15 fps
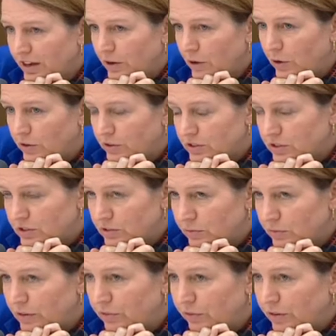not
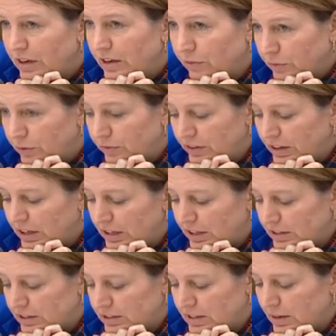
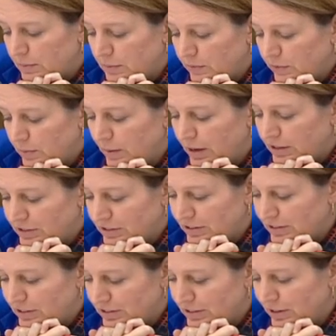revealing the same
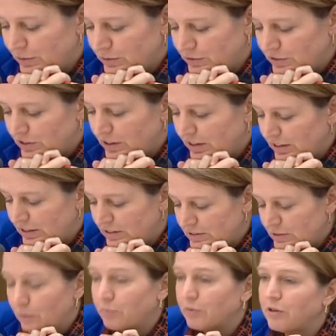information that Telstra is.
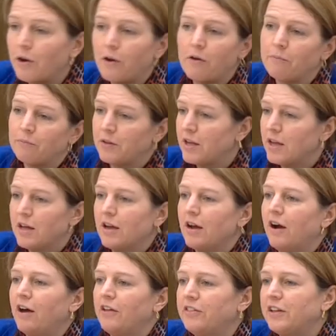So no,
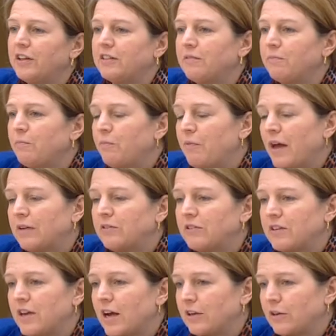I think they
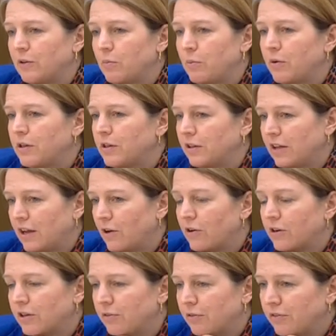just argue the point that they're not
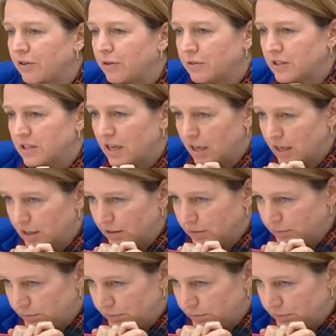going to reveal the data.